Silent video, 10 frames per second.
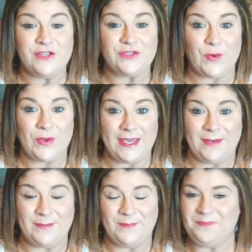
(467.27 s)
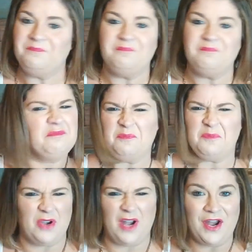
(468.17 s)
So again,
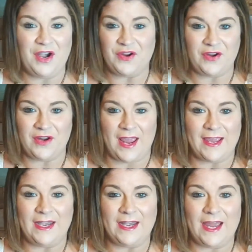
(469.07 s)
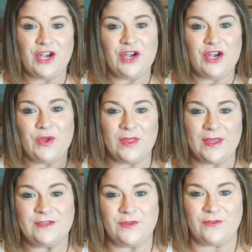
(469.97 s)
we're not going to create any kind of new
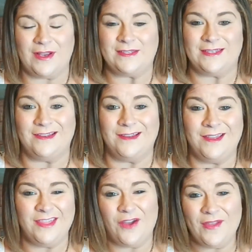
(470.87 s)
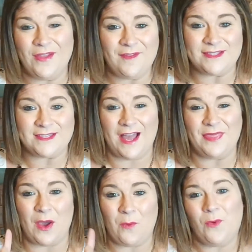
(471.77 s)
lease for the resident. They only have to
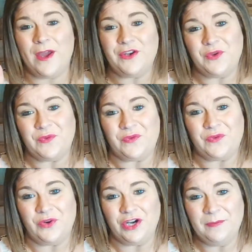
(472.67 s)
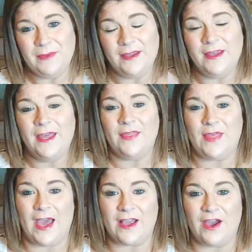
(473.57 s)
sign that one new form
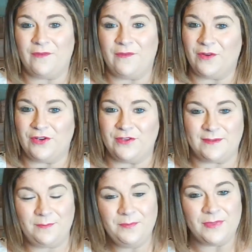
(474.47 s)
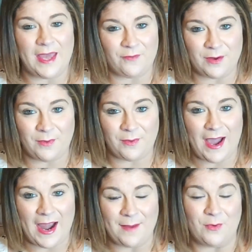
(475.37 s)
that covers that rentable
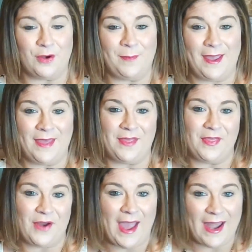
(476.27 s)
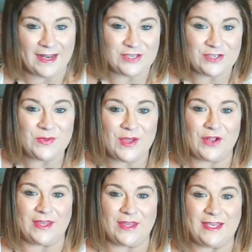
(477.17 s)
item or pet that they're adding to
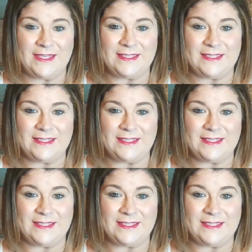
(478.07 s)
their lease.